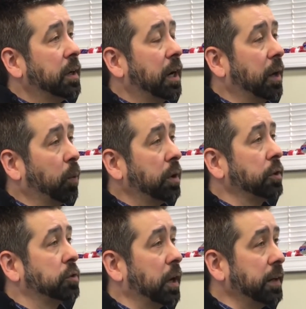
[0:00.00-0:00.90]
what
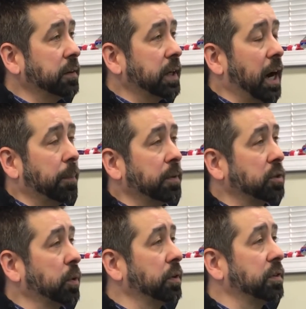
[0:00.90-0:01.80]
you're trying to
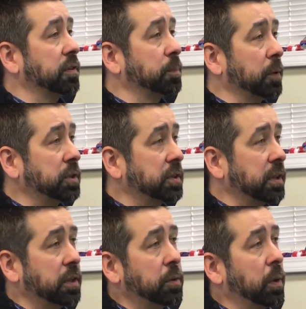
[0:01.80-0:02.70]
accomplish, whether this is
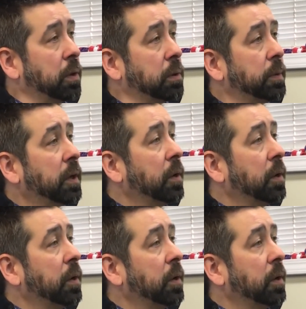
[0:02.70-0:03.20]
purchasing a new home